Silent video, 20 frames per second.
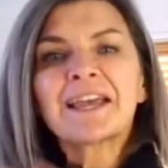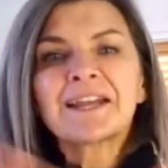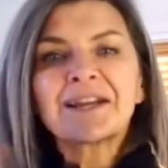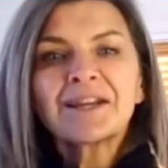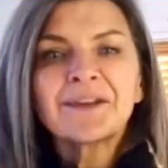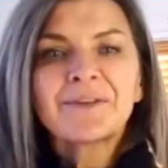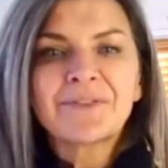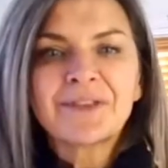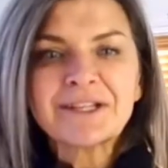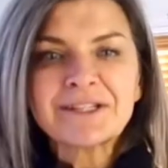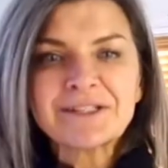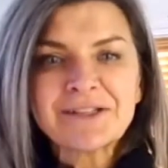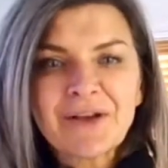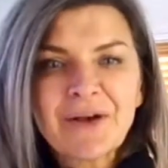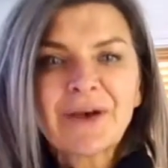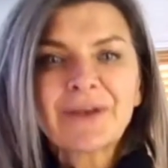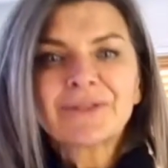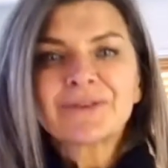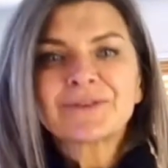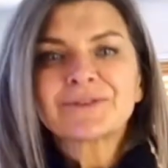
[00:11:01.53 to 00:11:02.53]
of these
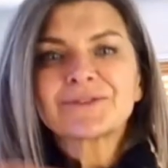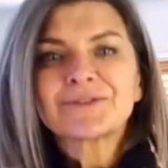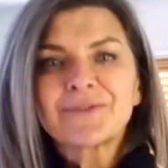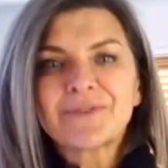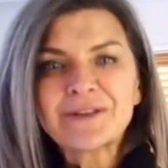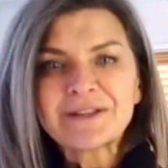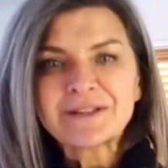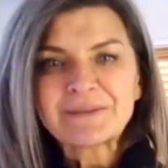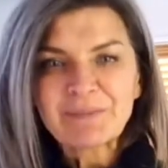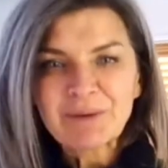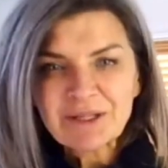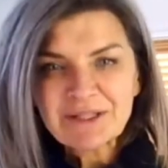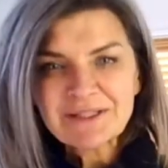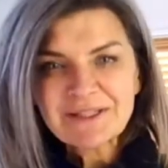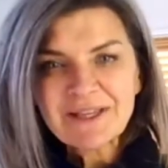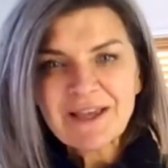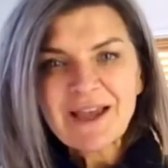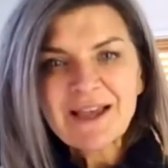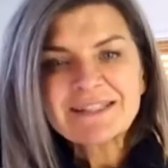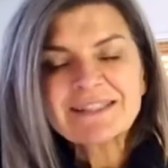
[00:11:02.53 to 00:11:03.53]
authors or these books,
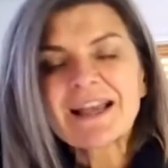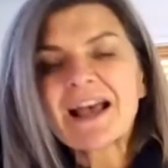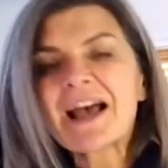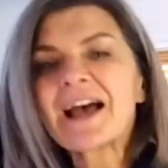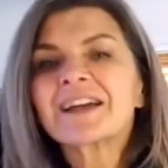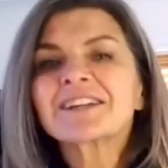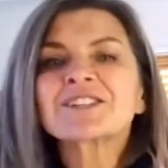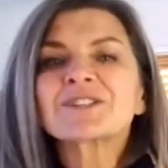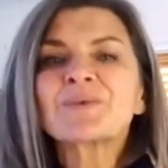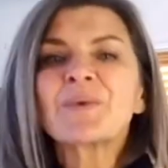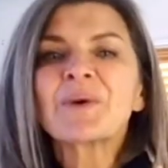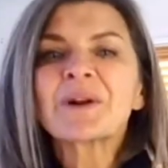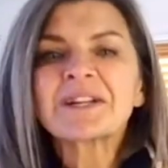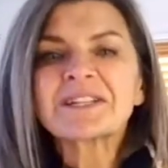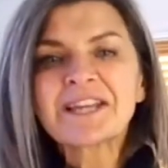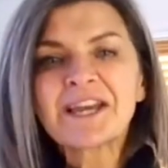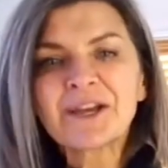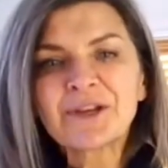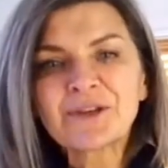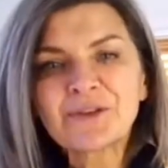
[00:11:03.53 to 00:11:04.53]
guys. I just want to
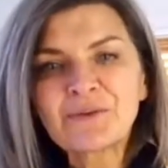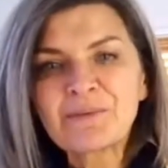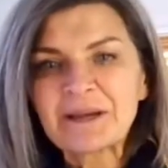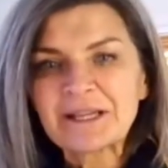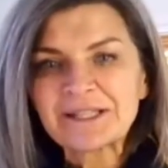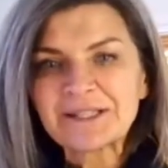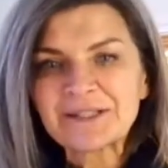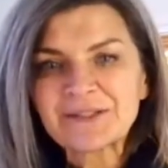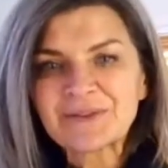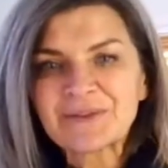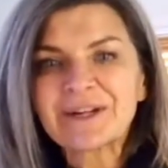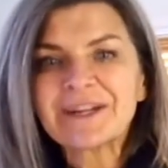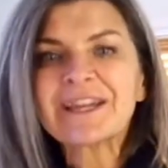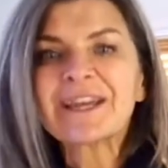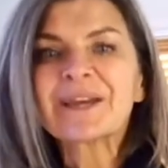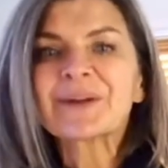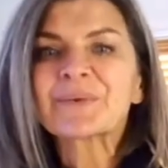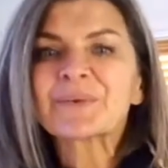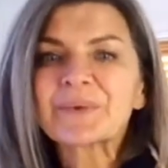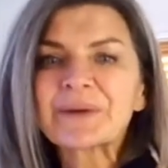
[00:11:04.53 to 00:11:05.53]
tell you my story
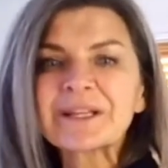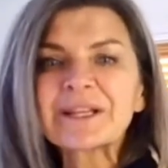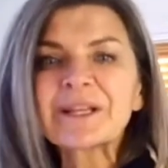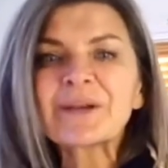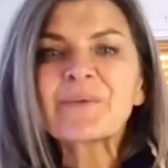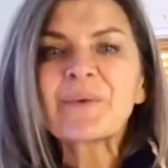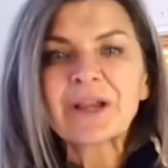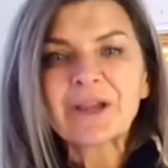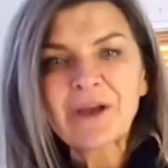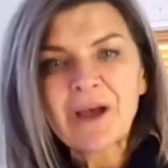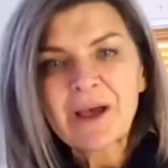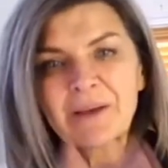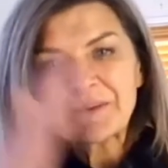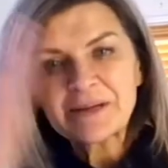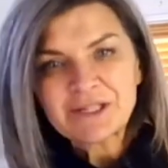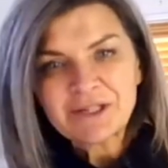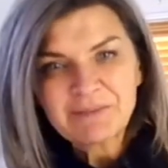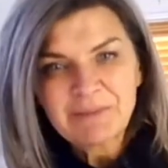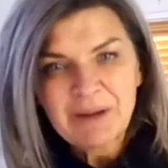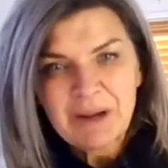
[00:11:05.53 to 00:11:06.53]
and really what got me
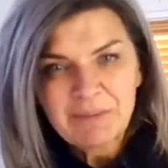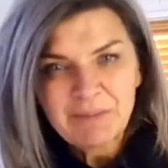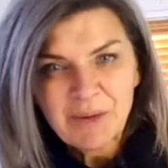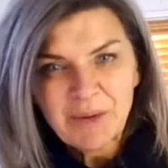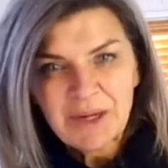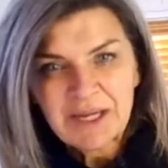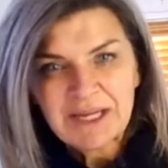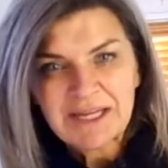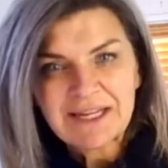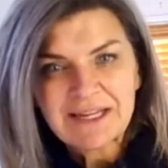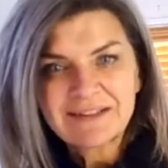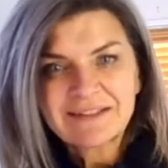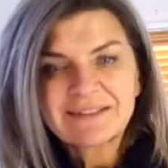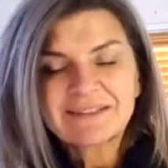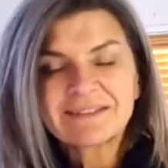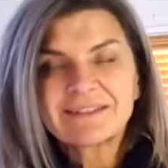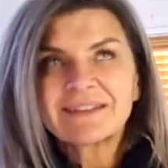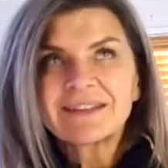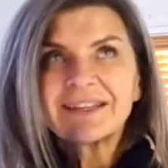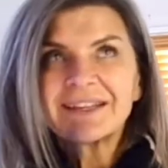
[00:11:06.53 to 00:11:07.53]
to my point
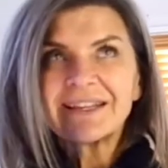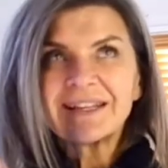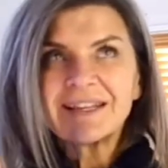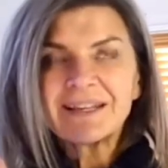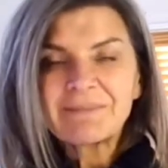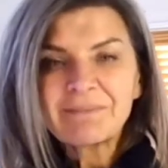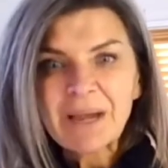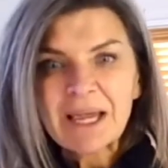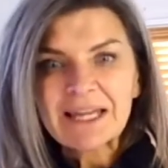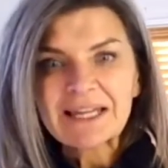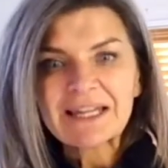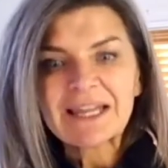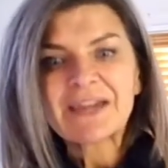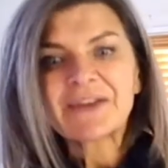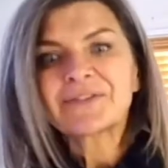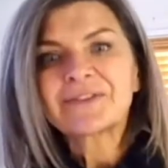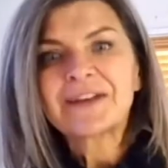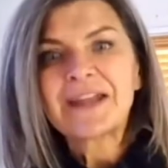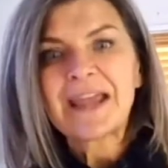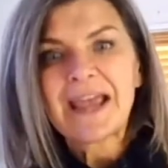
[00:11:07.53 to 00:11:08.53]
in my
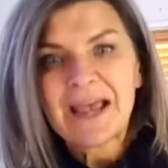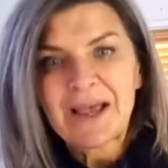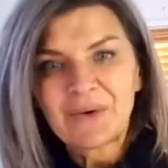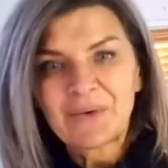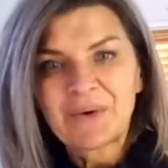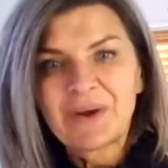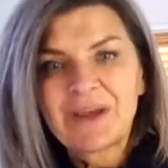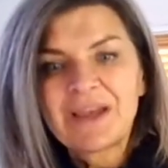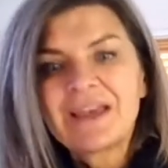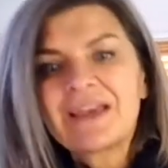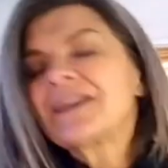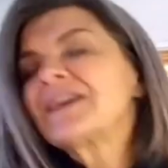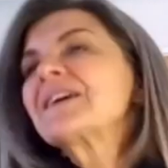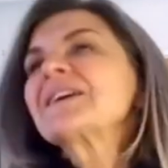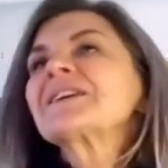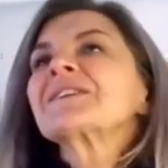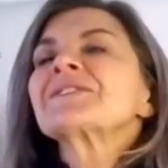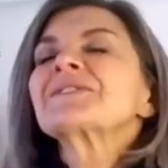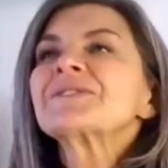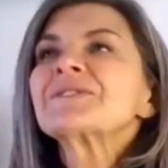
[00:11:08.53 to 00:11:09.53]
life now.
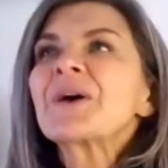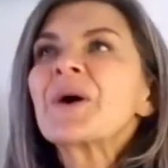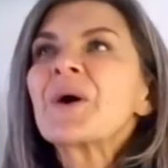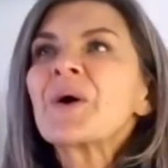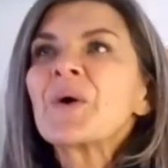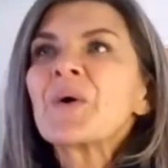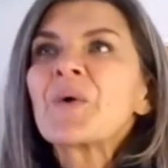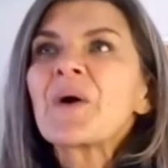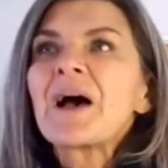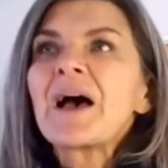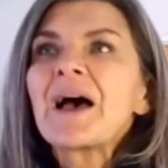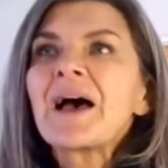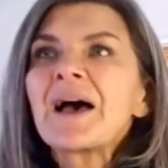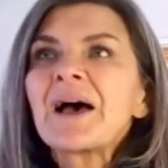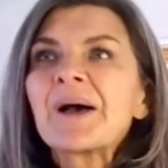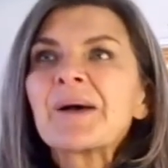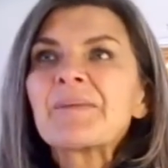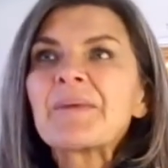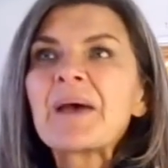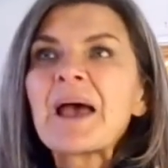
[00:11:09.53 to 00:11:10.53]
So
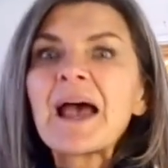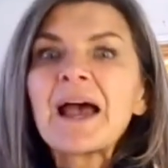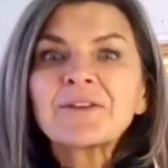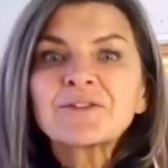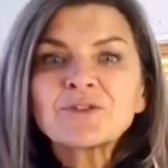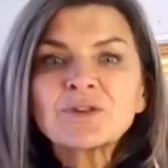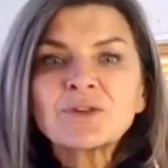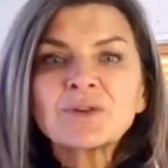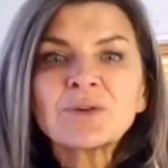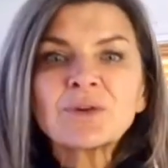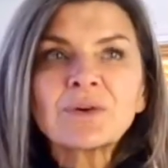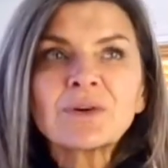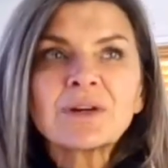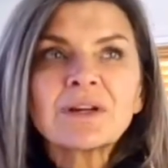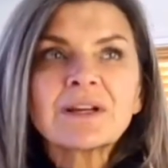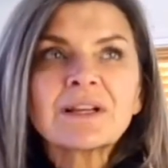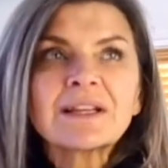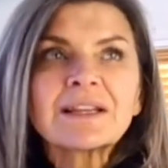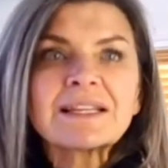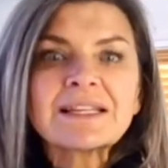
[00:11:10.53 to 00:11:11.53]
after
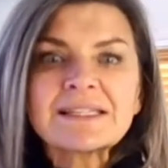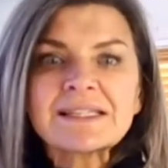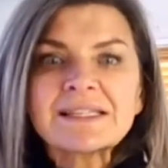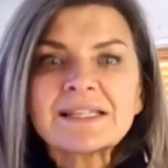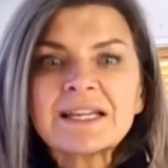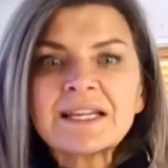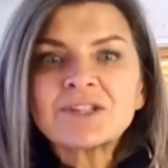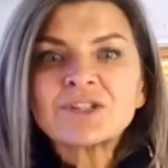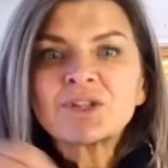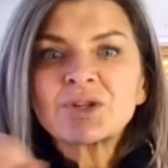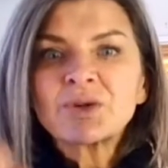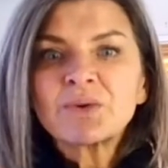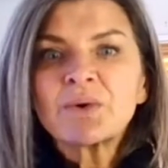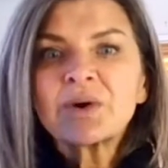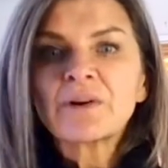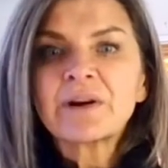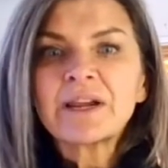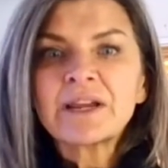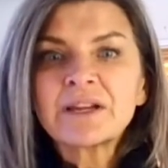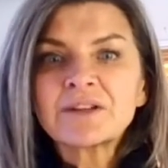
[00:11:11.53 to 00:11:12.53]
listening to
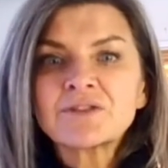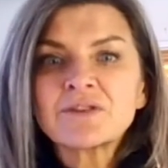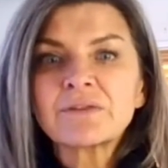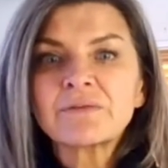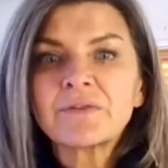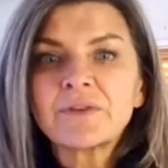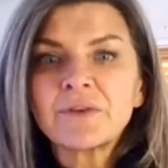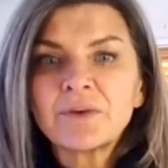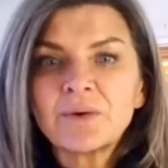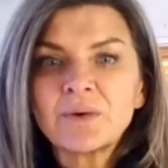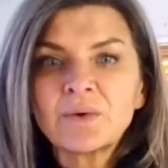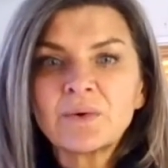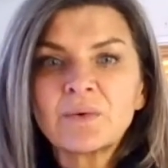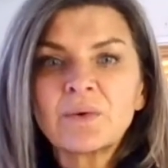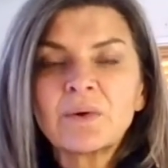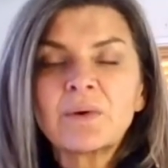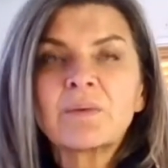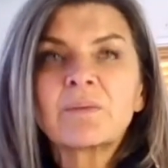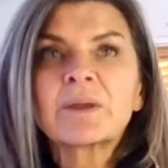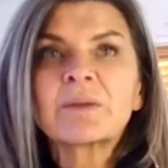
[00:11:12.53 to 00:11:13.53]
her interview
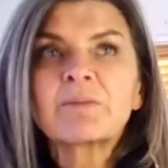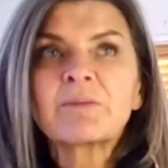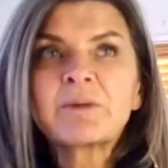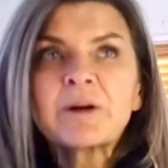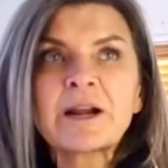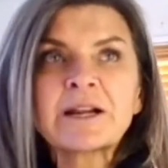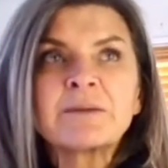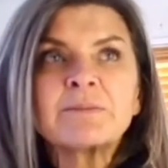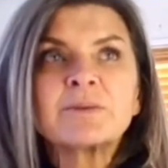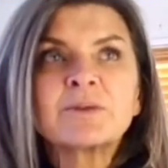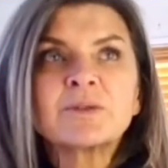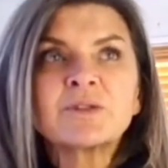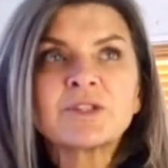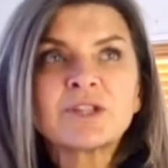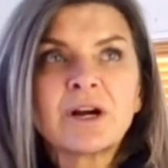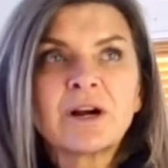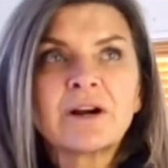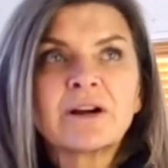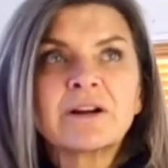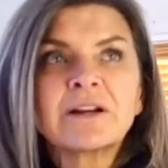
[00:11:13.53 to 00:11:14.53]
with Brendon
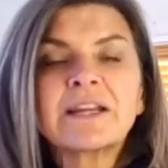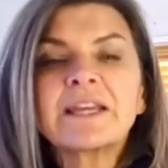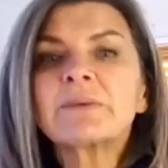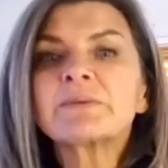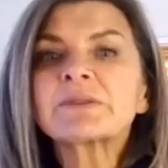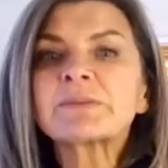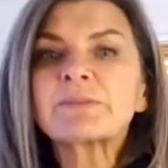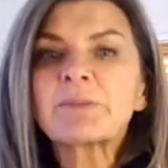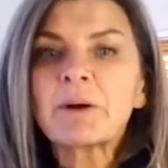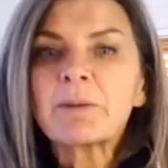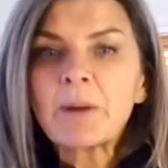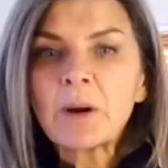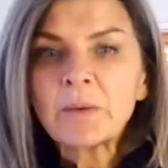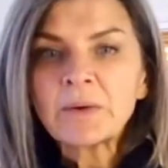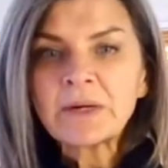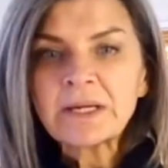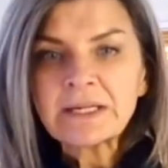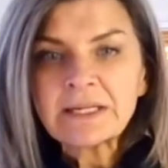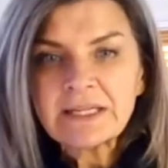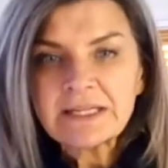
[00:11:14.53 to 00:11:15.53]
Burchard, he was
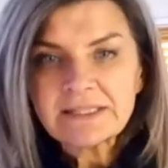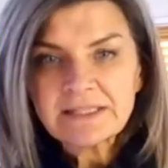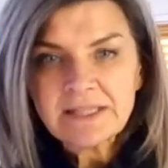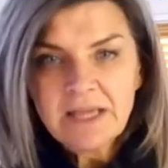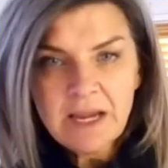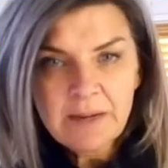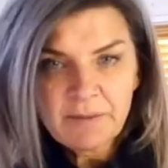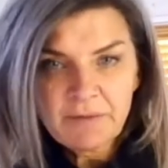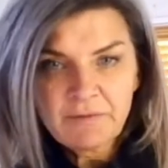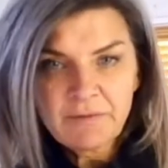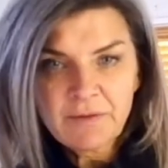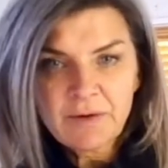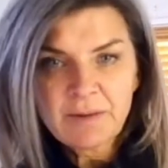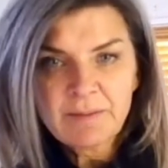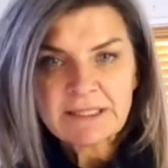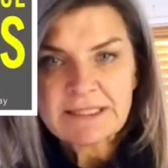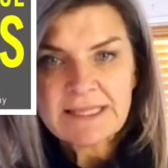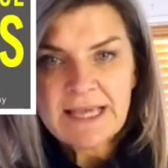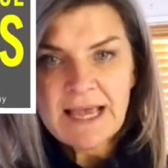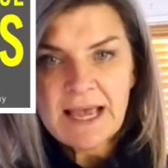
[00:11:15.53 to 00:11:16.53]
promoting his High
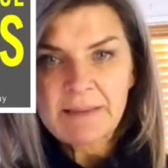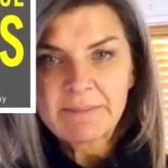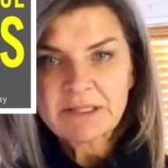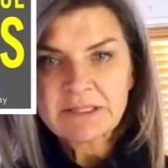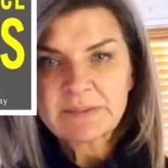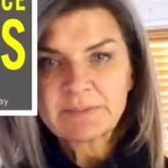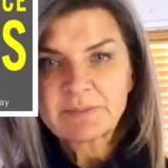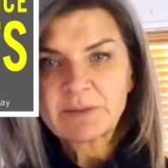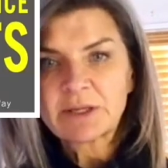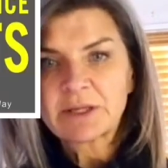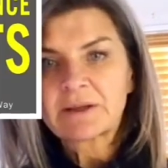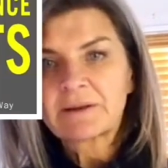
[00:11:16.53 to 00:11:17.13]
Performance Habits book.